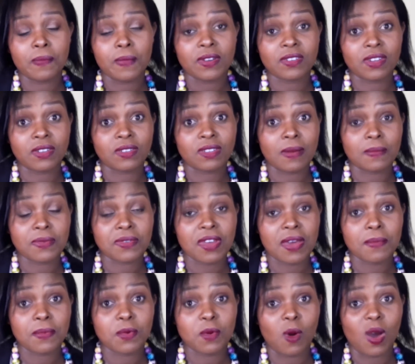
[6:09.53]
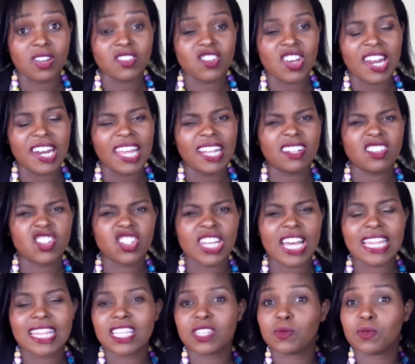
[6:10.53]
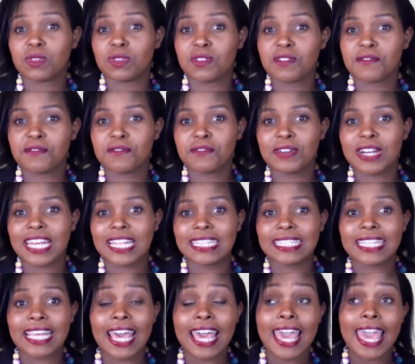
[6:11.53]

make sure to subscribe to our channel, share this with your friends,